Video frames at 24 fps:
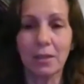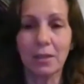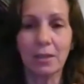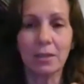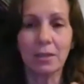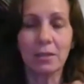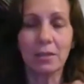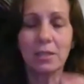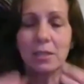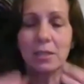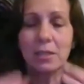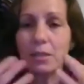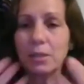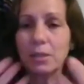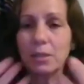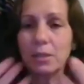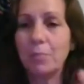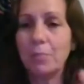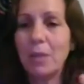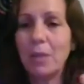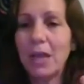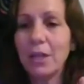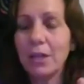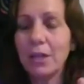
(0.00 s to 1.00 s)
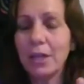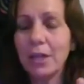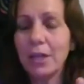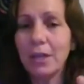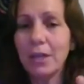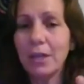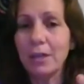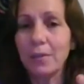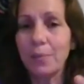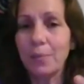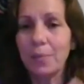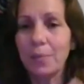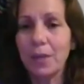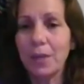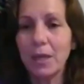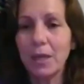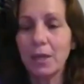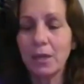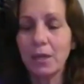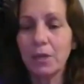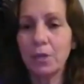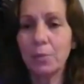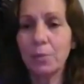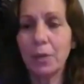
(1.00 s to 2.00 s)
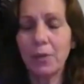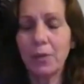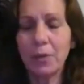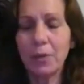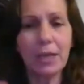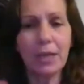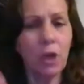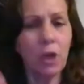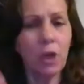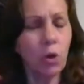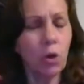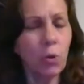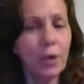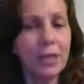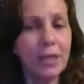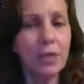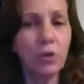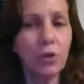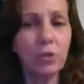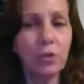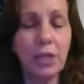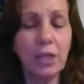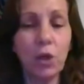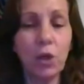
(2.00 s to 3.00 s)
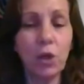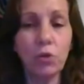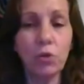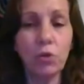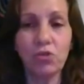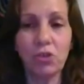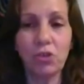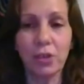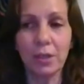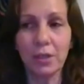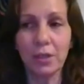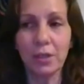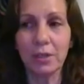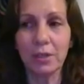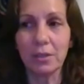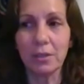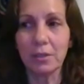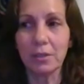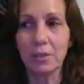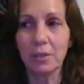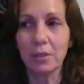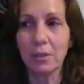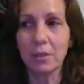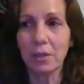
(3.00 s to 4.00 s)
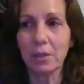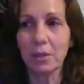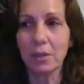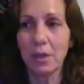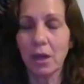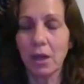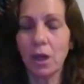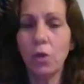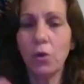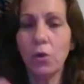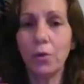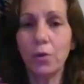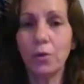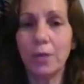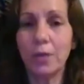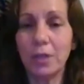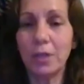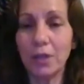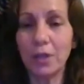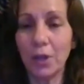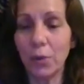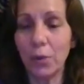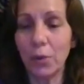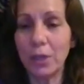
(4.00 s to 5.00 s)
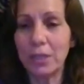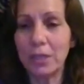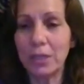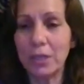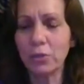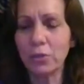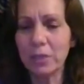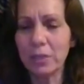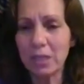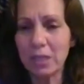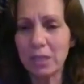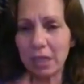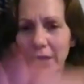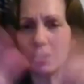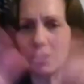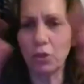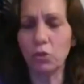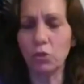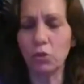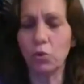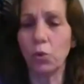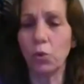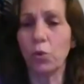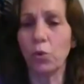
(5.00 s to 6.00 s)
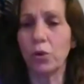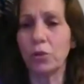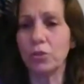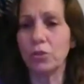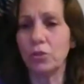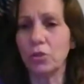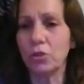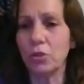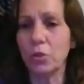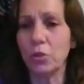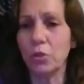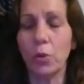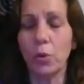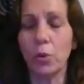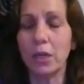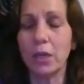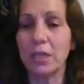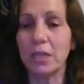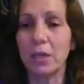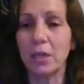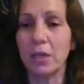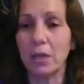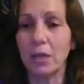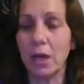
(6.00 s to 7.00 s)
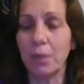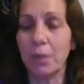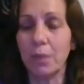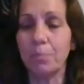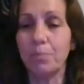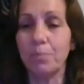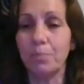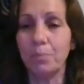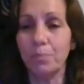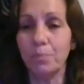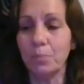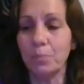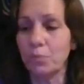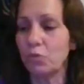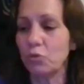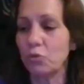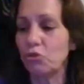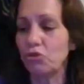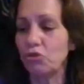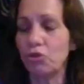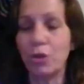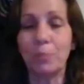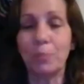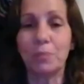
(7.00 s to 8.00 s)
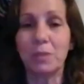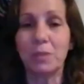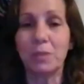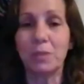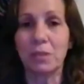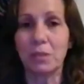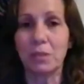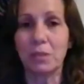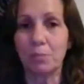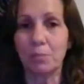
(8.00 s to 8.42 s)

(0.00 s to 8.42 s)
smell it, you might like, oh, I hear the ocean. Oh, you know, it looks like the door to a, a ship's